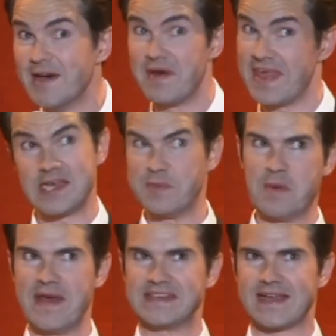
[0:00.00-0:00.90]
But they end up
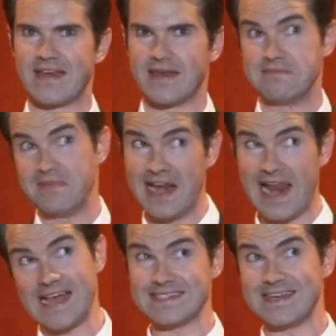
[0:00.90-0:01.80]
in bed together.
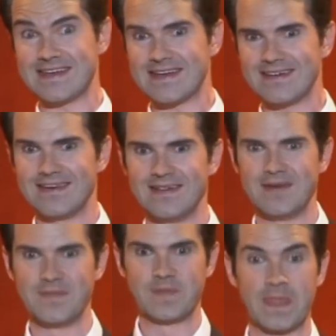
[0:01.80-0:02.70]
Classic.
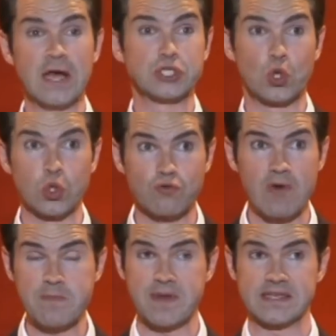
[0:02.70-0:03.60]
It's called The
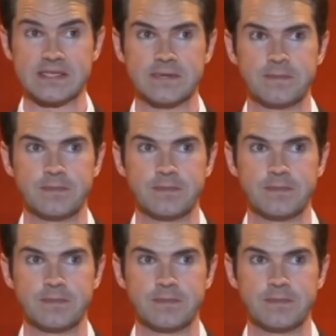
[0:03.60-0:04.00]
Rapist.